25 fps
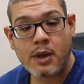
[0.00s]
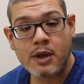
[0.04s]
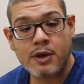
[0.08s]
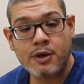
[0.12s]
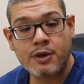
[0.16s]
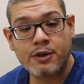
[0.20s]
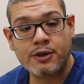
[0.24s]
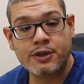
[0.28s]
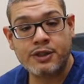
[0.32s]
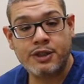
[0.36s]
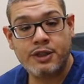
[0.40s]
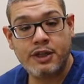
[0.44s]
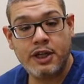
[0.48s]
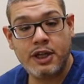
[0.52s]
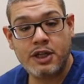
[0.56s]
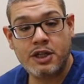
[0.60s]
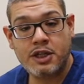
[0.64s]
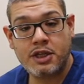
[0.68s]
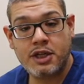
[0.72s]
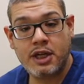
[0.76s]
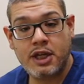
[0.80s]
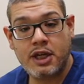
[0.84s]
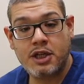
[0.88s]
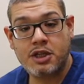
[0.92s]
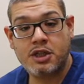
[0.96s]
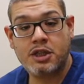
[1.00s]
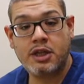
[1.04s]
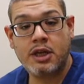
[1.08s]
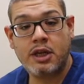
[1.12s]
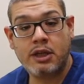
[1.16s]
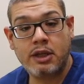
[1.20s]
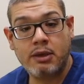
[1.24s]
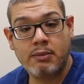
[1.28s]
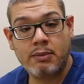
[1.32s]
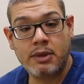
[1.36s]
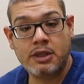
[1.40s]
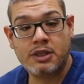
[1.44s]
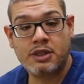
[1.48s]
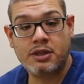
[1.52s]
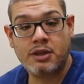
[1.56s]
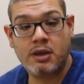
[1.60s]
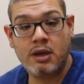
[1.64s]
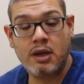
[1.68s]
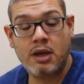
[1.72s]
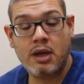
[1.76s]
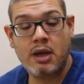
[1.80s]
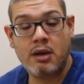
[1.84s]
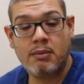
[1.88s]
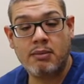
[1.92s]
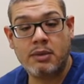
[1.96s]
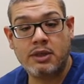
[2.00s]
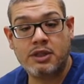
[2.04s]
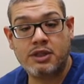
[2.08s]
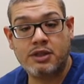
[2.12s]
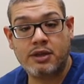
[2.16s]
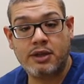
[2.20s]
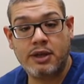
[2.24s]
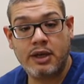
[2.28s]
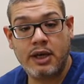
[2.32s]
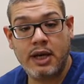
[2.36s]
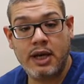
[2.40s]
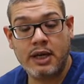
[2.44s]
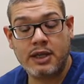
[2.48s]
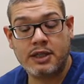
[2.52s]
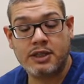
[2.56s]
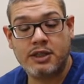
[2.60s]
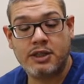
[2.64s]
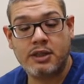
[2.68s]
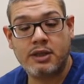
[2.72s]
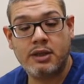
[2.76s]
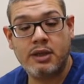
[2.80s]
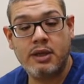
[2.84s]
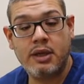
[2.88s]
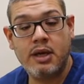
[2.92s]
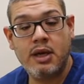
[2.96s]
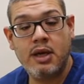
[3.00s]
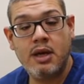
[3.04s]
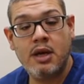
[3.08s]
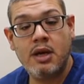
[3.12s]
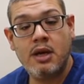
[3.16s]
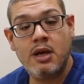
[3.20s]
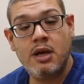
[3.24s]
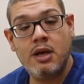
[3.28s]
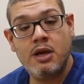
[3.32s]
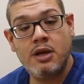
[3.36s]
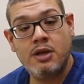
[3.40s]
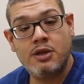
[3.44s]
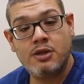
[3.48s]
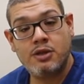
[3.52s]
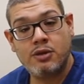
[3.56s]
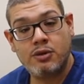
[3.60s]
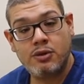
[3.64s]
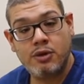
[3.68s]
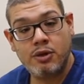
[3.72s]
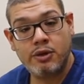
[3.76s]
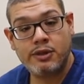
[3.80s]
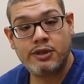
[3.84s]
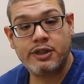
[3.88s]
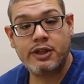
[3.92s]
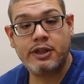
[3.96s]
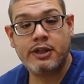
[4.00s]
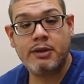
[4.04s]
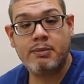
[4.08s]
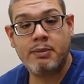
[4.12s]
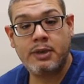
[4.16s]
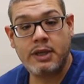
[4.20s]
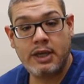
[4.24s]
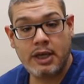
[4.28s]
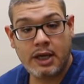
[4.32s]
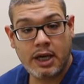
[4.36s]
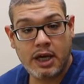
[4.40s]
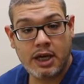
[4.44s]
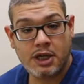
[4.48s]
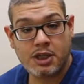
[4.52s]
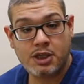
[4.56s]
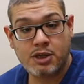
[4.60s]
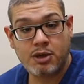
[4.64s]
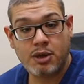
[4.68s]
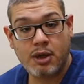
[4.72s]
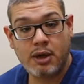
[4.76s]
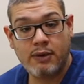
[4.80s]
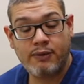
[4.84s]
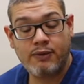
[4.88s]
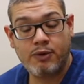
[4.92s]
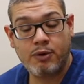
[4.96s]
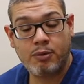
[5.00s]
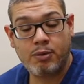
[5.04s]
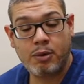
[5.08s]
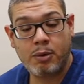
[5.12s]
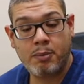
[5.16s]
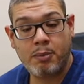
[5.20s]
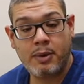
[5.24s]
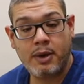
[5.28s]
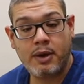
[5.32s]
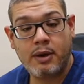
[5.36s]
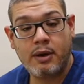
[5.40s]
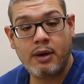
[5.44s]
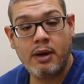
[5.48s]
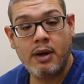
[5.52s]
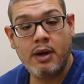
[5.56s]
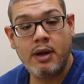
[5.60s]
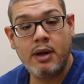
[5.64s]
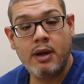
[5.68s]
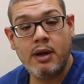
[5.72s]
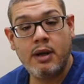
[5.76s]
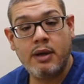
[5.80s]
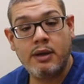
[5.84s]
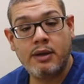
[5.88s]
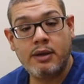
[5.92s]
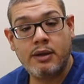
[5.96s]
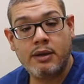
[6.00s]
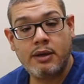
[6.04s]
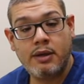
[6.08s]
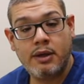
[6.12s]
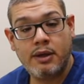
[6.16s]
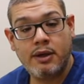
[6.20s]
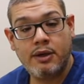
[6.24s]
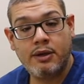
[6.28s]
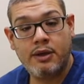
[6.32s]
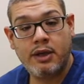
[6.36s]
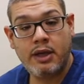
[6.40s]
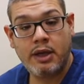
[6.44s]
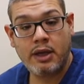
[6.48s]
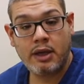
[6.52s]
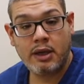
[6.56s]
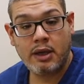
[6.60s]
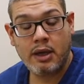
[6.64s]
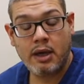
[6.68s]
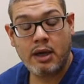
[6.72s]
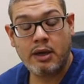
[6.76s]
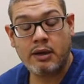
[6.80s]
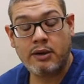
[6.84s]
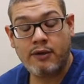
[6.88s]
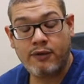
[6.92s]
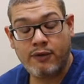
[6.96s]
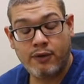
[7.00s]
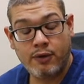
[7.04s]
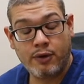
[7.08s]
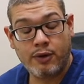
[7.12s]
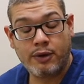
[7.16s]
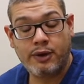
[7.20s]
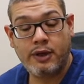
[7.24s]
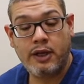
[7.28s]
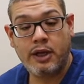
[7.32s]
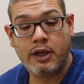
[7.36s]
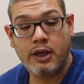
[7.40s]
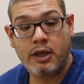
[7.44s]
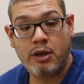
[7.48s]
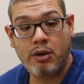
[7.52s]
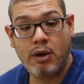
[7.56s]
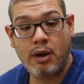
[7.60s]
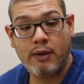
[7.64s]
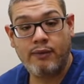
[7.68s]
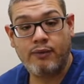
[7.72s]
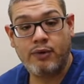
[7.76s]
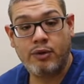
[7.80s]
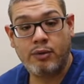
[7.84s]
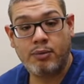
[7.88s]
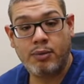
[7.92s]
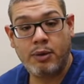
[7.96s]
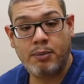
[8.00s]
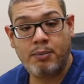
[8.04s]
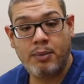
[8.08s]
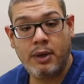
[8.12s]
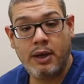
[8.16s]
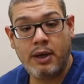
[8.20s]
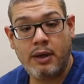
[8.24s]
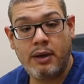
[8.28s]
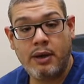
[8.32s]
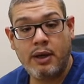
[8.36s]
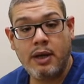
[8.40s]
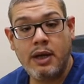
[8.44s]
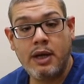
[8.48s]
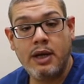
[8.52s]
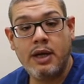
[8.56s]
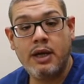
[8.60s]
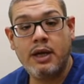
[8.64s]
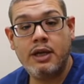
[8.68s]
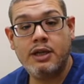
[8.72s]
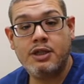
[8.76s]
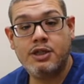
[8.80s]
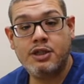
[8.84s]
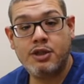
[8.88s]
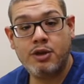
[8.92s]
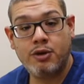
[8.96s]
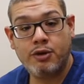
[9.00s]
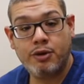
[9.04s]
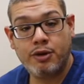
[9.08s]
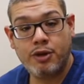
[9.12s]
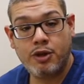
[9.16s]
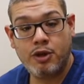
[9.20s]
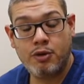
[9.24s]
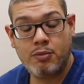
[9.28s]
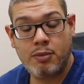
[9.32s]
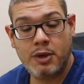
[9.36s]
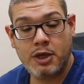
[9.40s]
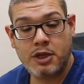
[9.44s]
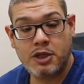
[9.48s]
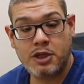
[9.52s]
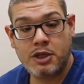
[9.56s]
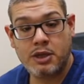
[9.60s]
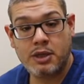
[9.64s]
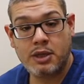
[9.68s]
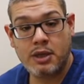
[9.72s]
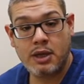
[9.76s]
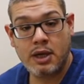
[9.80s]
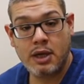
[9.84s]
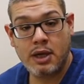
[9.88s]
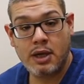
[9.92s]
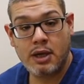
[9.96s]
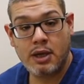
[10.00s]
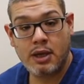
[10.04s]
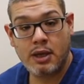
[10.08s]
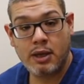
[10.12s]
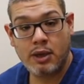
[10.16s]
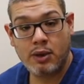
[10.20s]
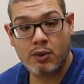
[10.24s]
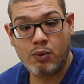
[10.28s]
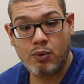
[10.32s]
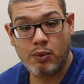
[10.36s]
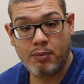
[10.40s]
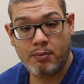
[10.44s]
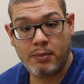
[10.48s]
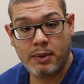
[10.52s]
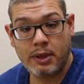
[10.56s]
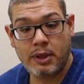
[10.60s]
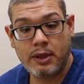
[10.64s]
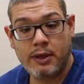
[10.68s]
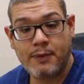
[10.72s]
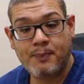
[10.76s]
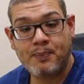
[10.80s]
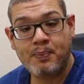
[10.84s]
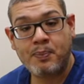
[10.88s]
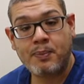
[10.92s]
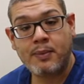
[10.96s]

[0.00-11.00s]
your sedation agent and the muscle relaxant. So those are the medication you have to prepare. The fourth thing you have to prepare is your intubation equipment.